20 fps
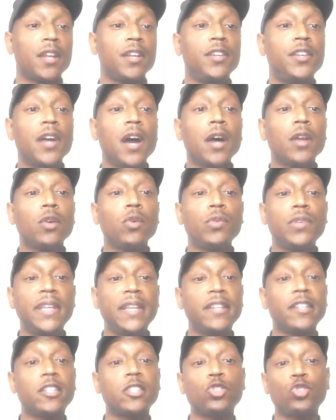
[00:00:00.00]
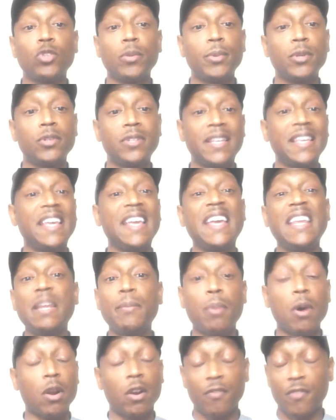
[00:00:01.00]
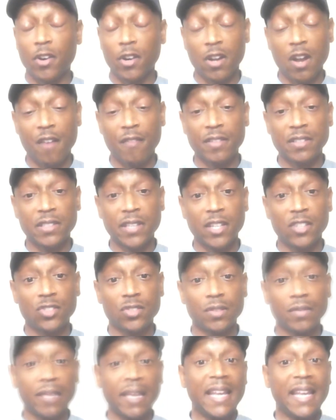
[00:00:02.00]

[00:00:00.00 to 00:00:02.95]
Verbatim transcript: Donald didn't contribute to any part of her conversation.